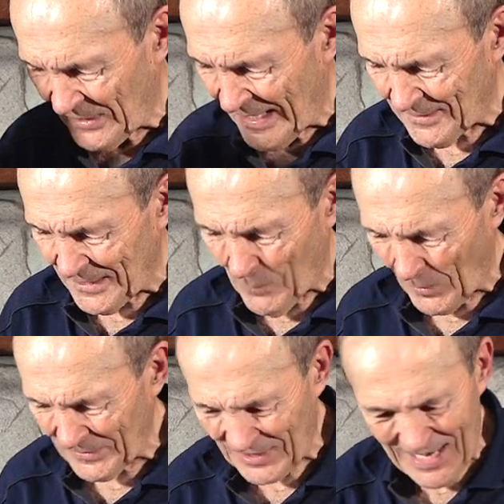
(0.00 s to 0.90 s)
that
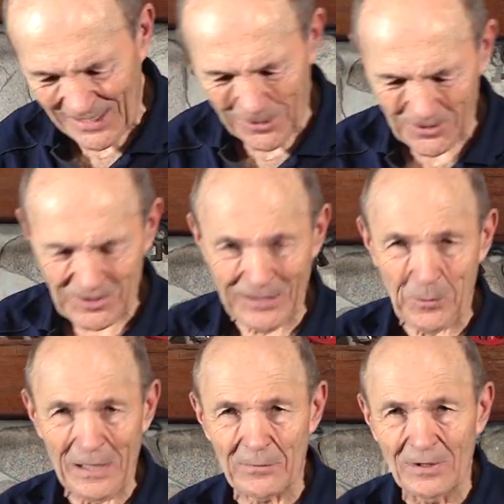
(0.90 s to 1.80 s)
anymore in the catalogs. They don't
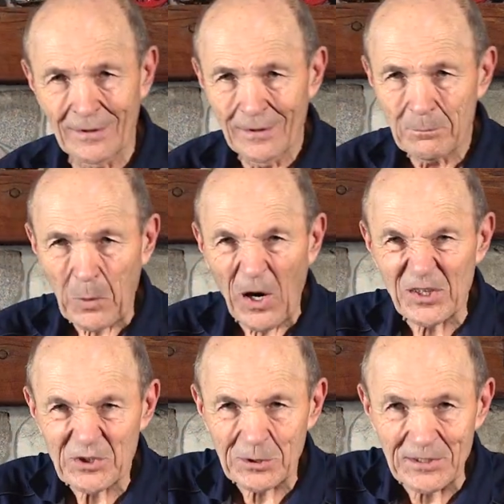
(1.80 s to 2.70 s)
have a
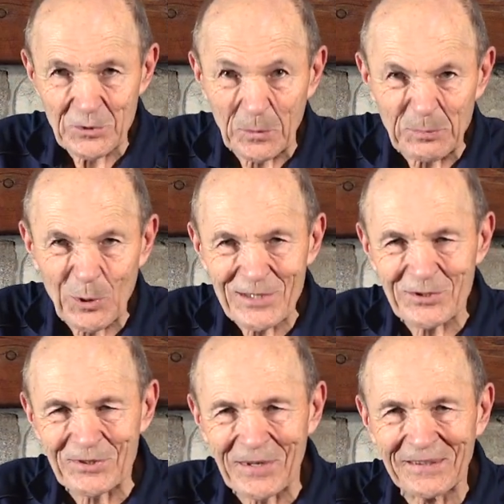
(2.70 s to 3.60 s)
parts list with
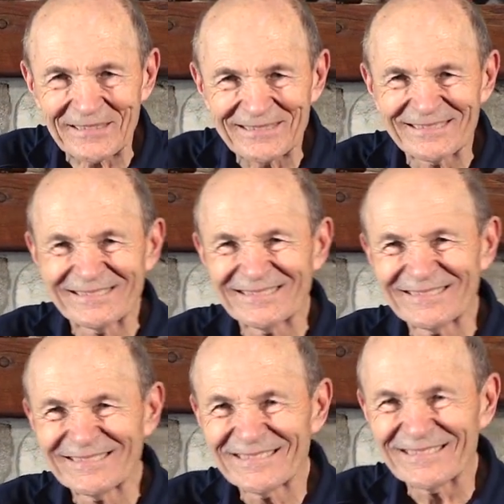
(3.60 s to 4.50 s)
prices on it.
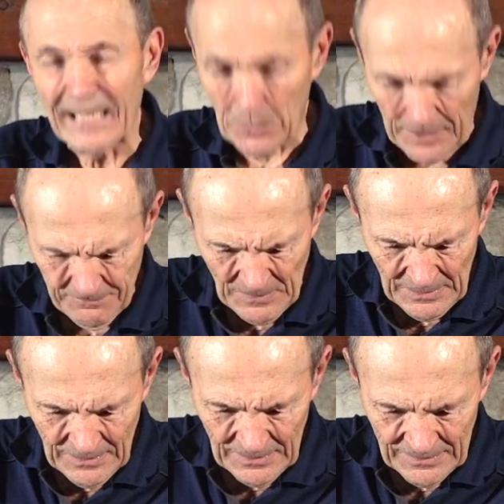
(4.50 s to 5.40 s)
Anyway,
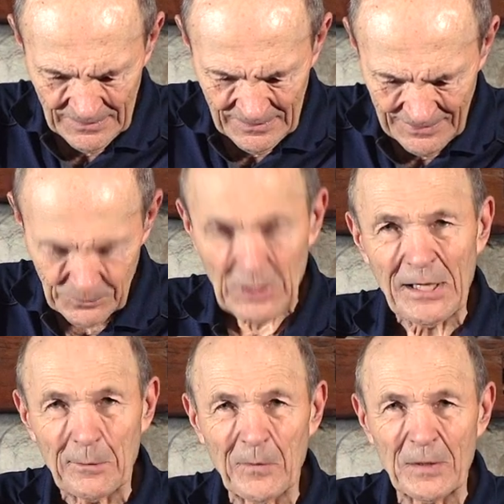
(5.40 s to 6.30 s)
there's a
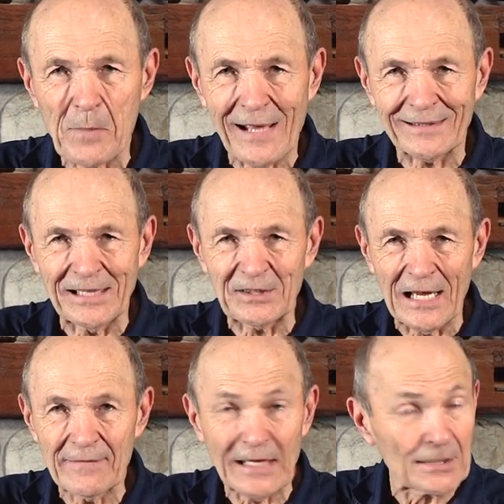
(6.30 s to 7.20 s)
lot of fun back then
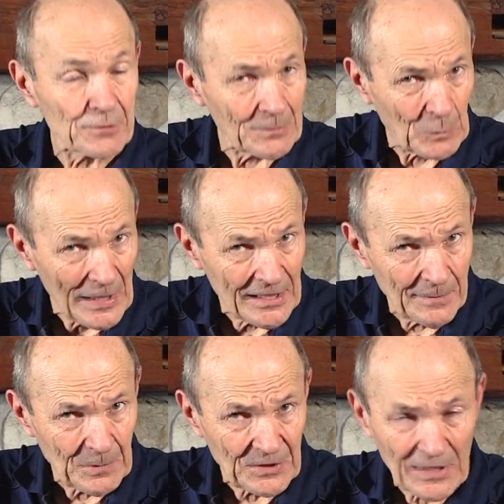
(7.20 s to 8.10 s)
diving, and there were some great
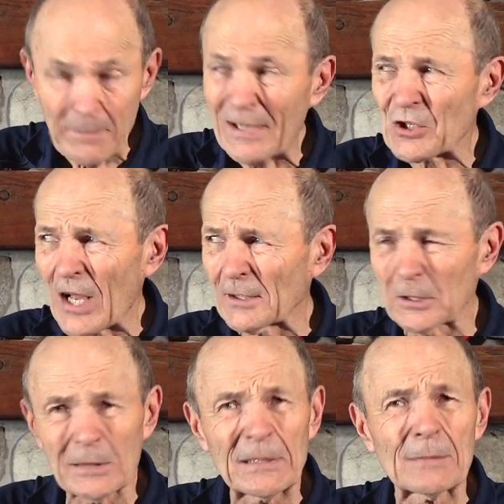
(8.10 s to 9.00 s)
companies. I may talk a
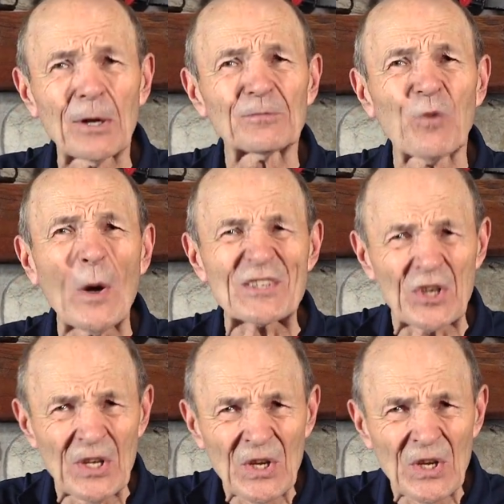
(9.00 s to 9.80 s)
little bit about Voigt,